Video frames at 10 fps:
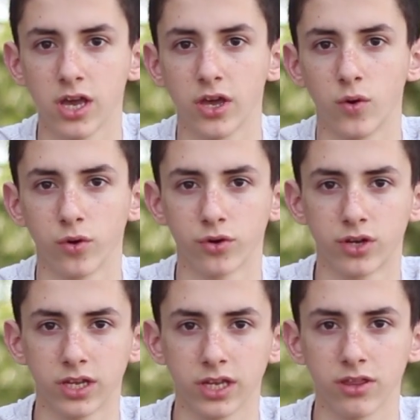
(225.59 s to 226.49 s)
in order
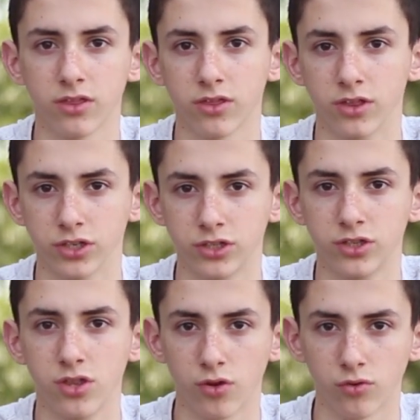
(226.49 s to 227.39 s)
to get
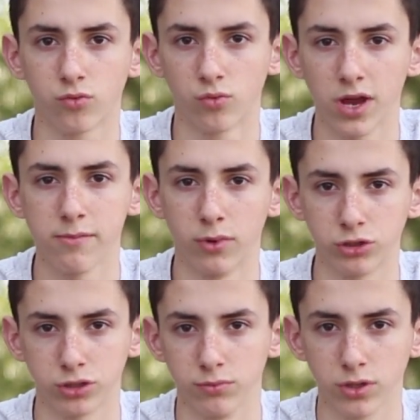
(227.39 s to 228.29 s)
the right motion